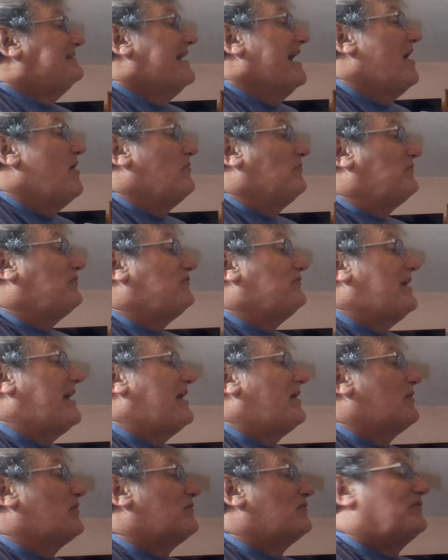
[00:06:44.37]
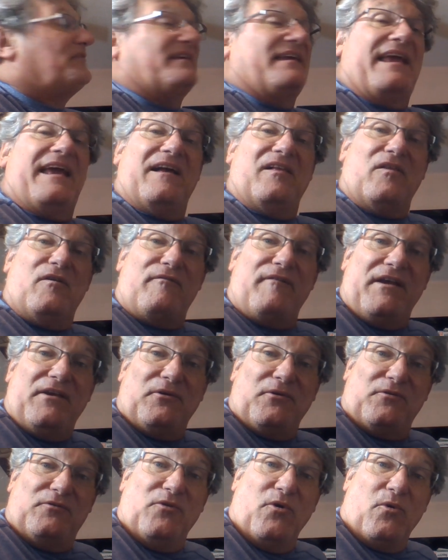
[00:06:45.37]
downstairs, the
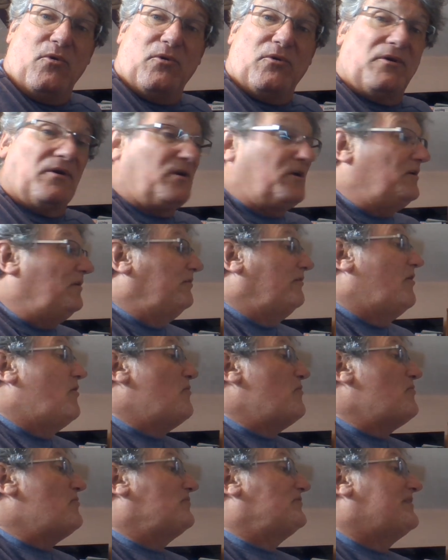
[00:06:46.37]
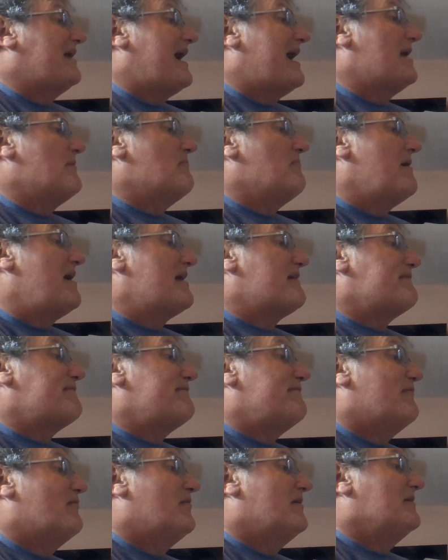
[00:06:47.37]
elevator door closed on my
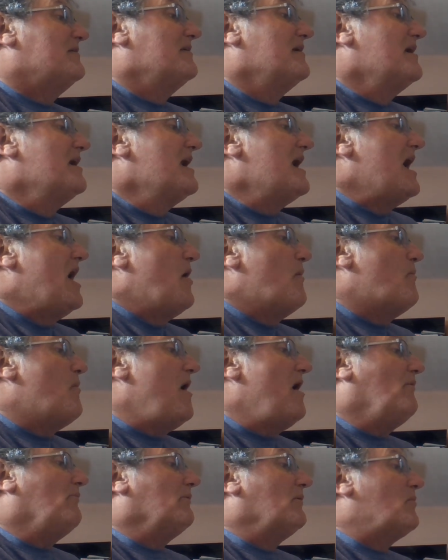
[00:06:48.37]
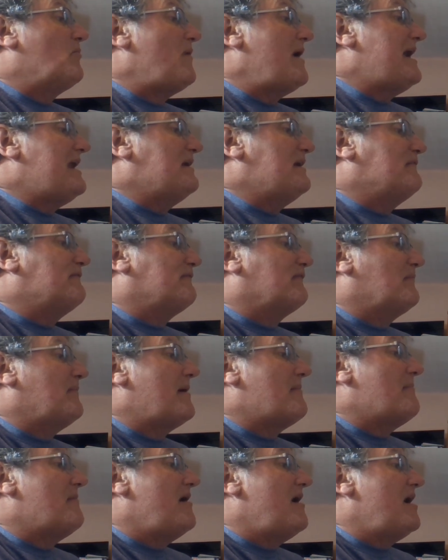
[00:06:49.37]
foot. And while we were waiting for
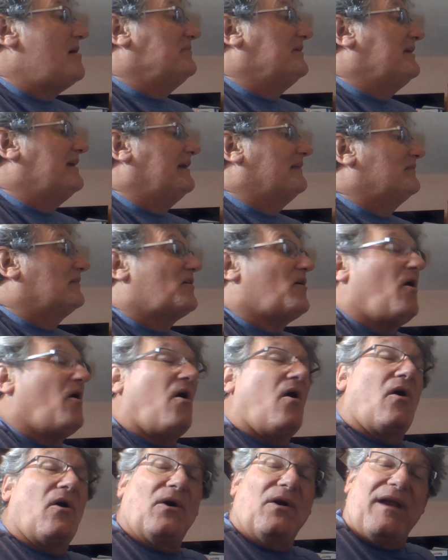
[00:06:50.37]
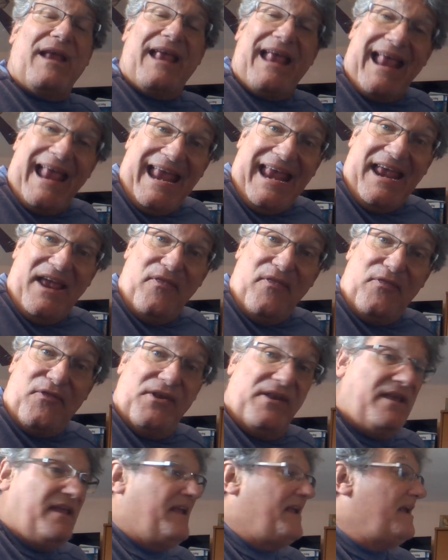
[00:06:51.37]
my mom to get the car,
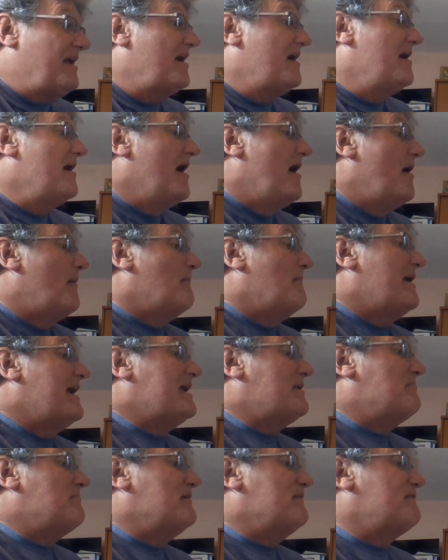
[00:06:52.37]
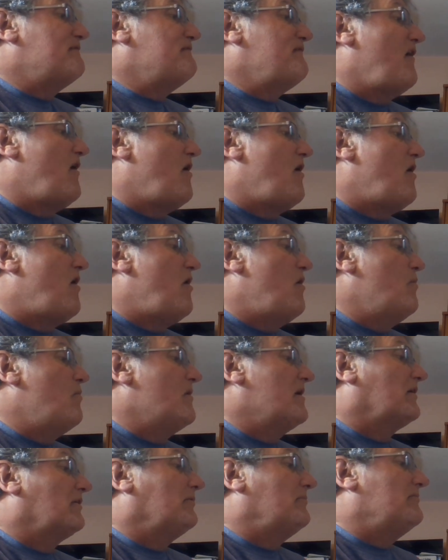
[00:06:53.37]
Anthony made me fall
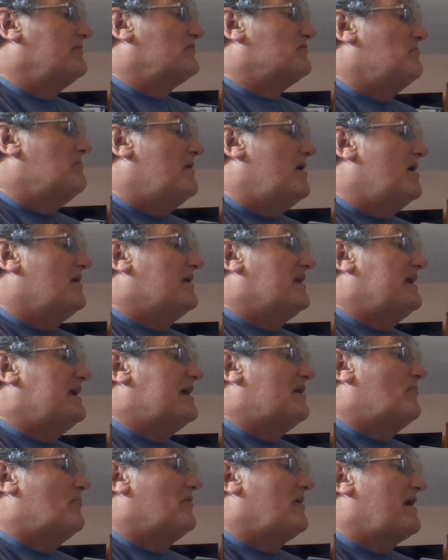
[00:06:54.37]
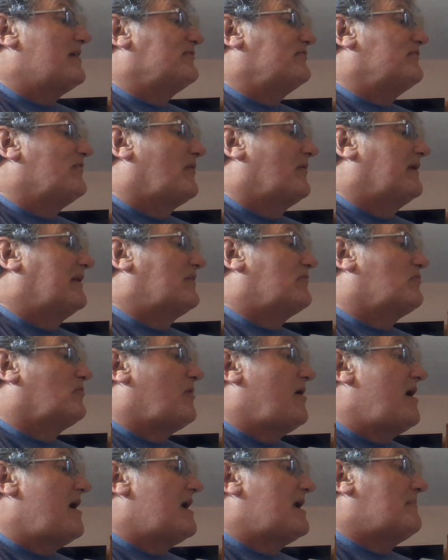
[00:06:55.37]
where it was muddy. And when I started
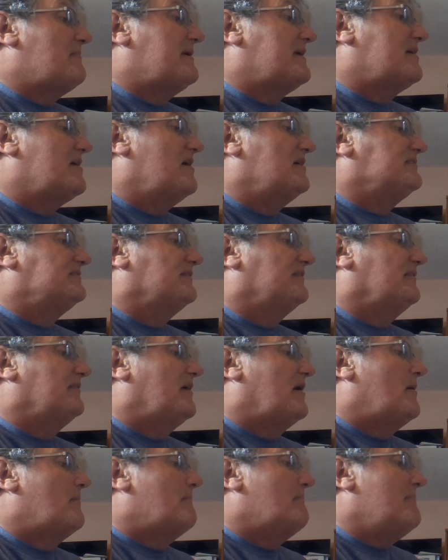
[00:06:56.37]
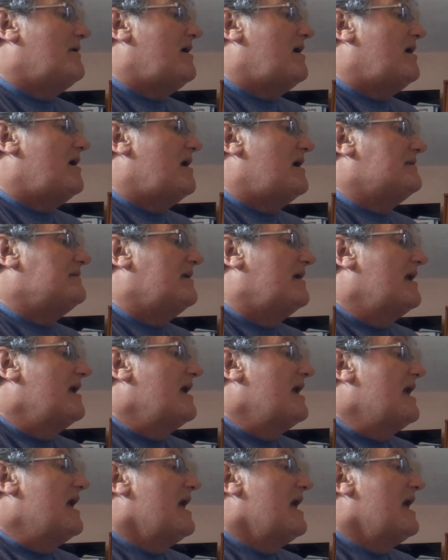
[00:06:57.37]
crying because of the mud,